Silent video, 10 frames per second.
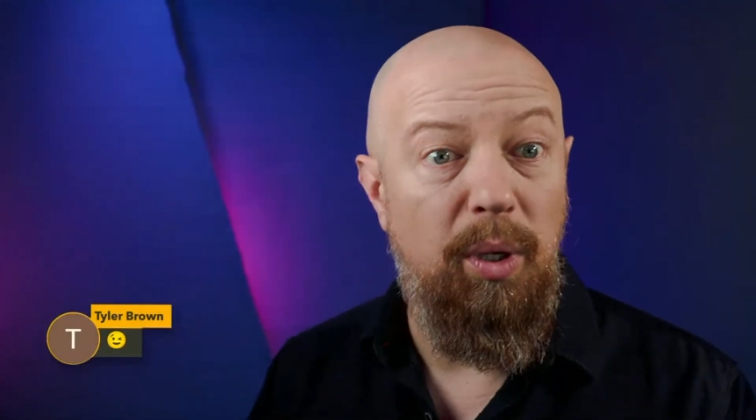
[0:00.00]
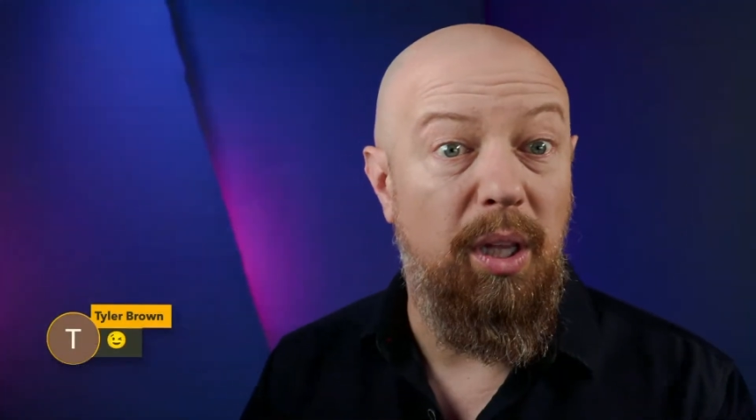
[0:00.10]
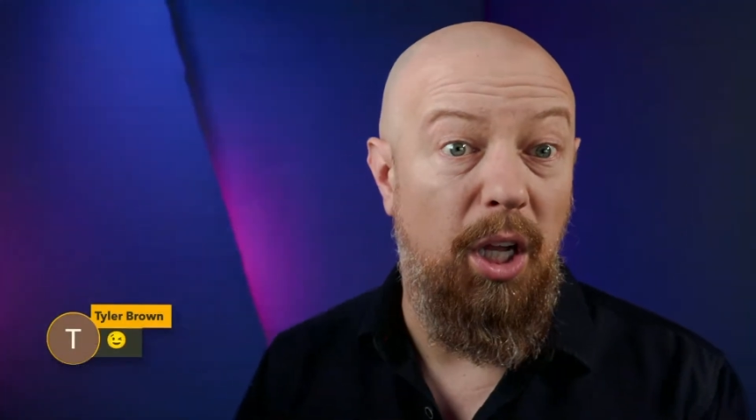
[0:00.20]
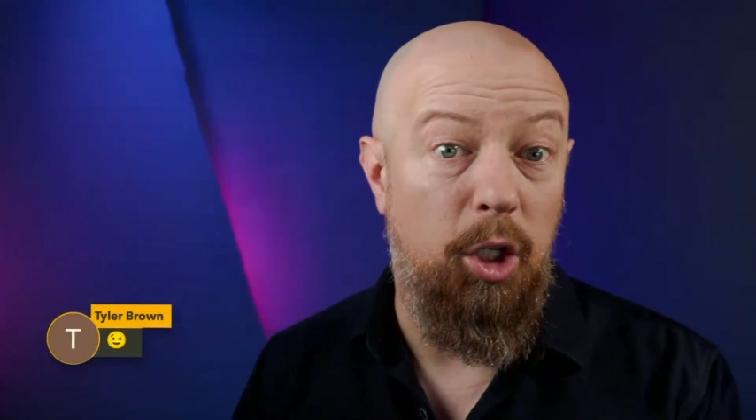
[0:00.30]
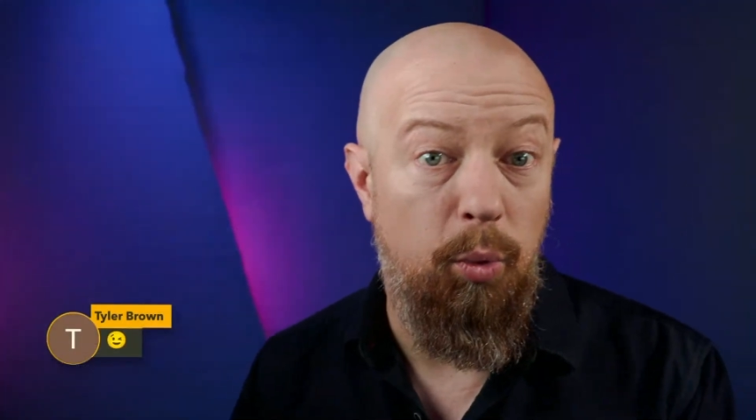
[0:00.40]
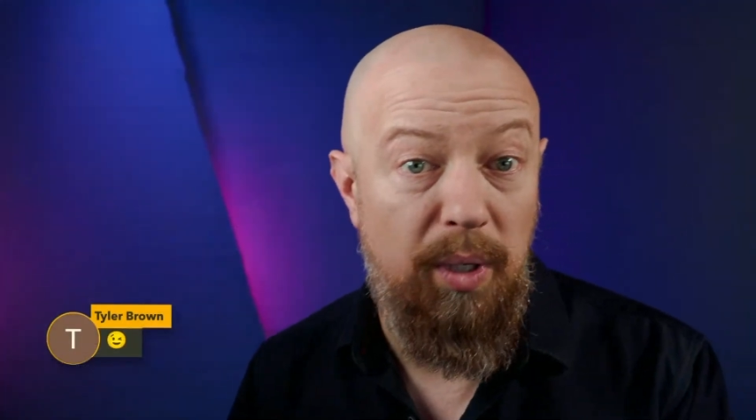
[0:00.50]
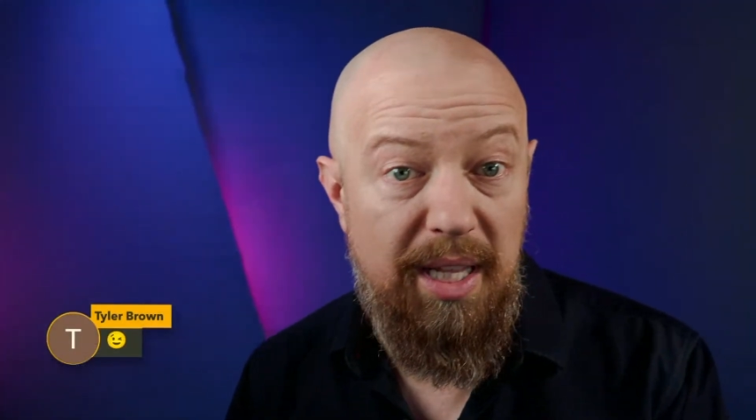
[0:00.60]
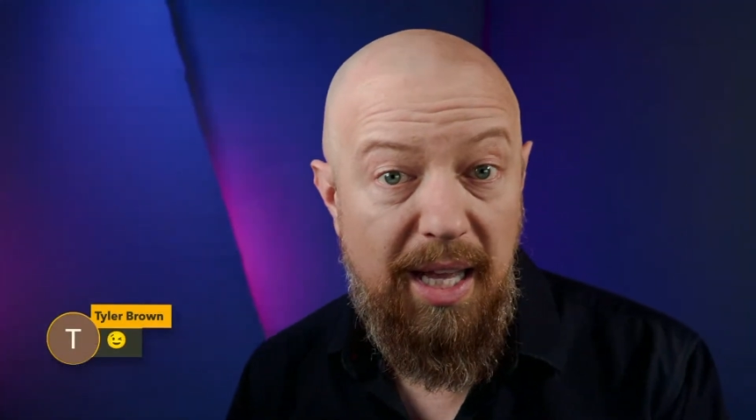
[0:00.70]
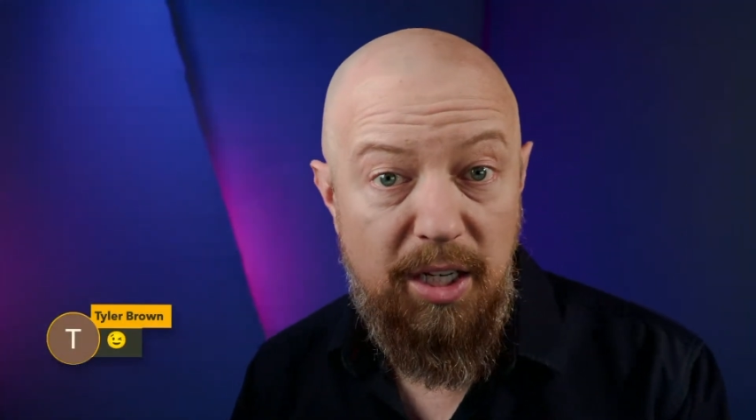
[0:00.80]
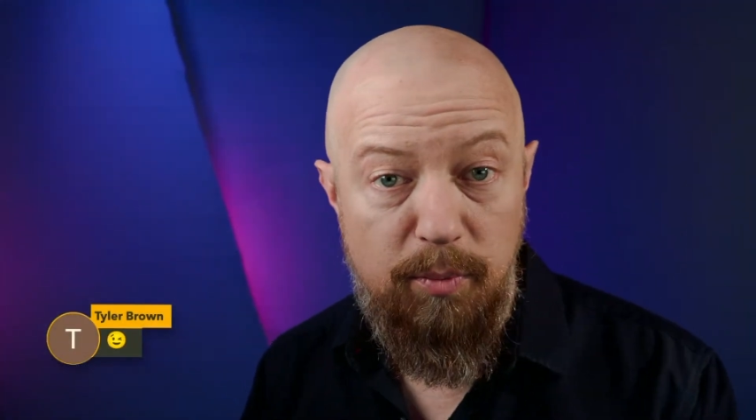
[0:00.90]
will
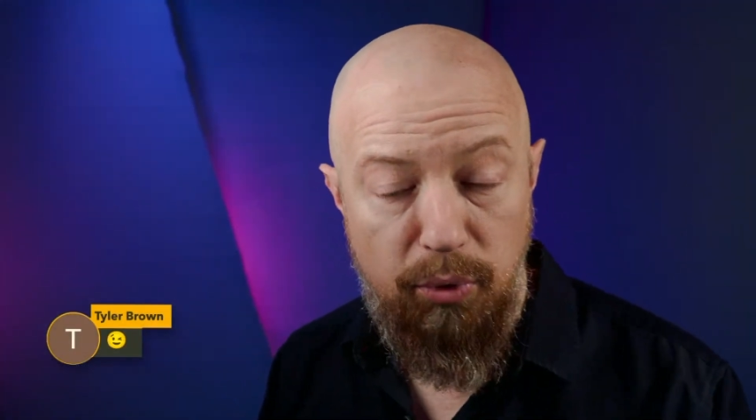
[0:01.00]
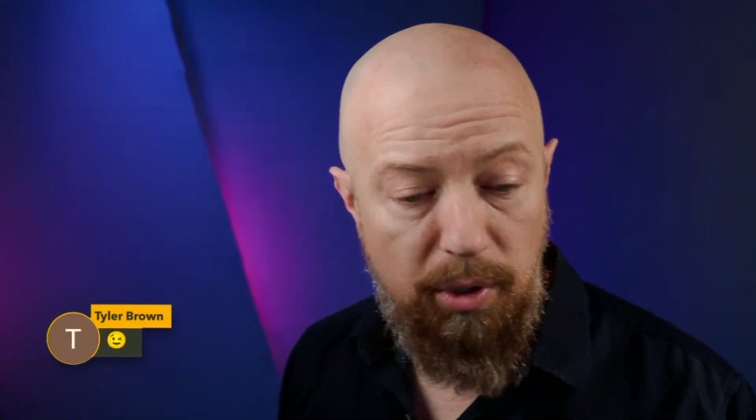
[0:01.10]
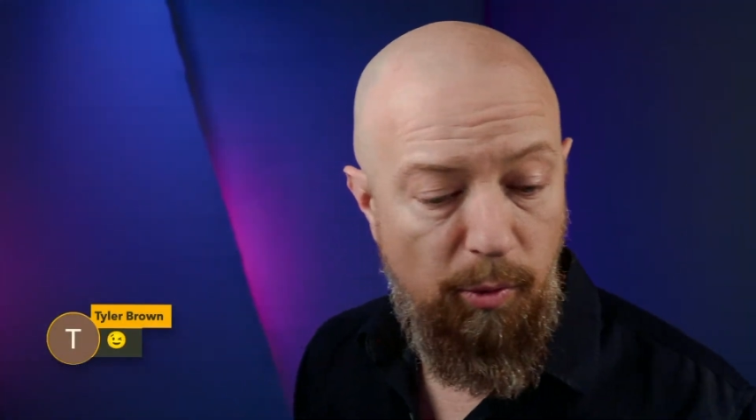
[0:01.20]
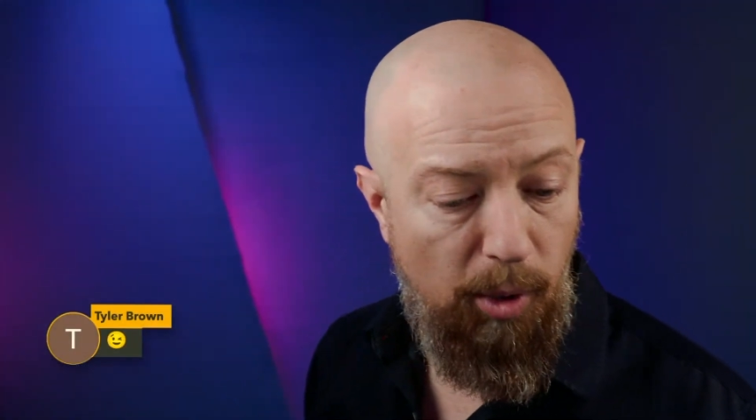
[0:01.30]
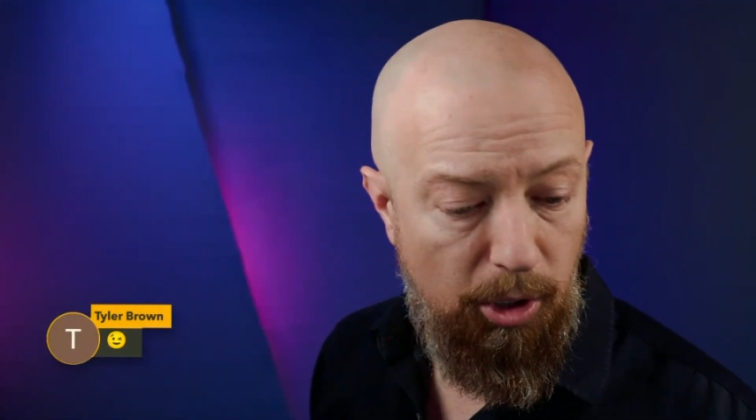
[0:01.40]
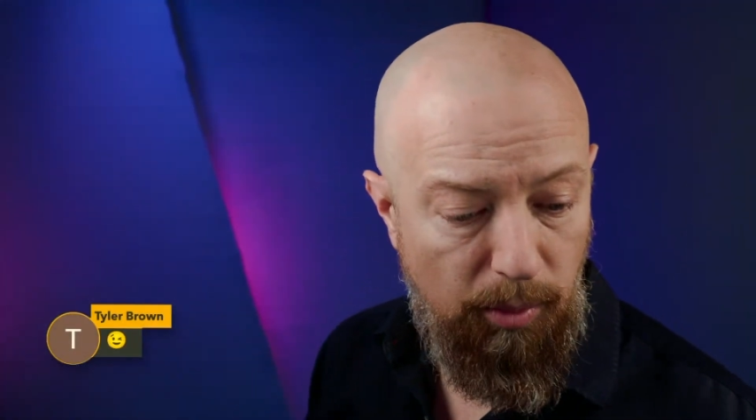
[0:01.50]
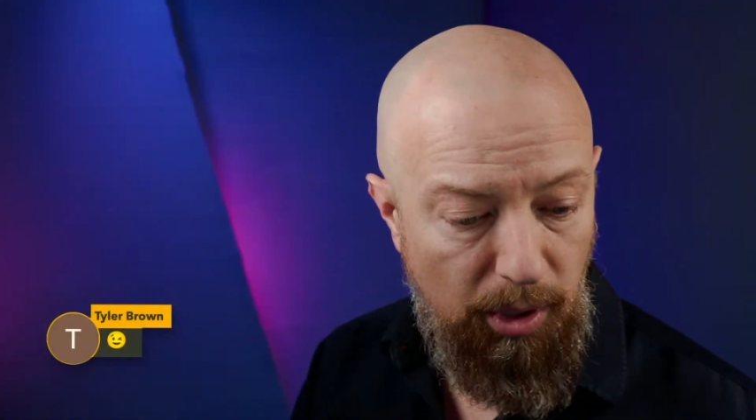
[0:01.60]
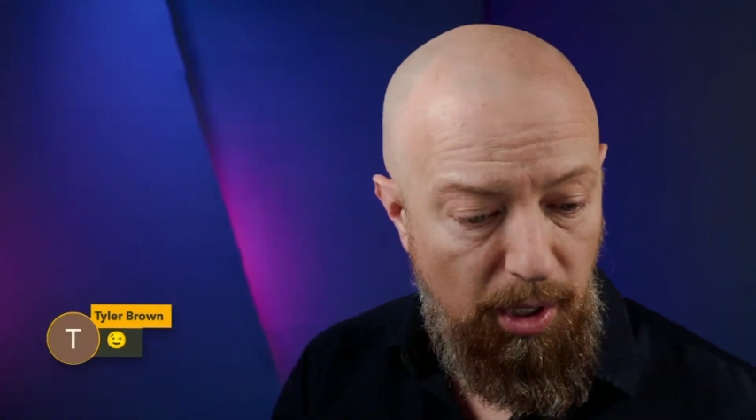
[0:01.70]
agree. That is pretty remarkable.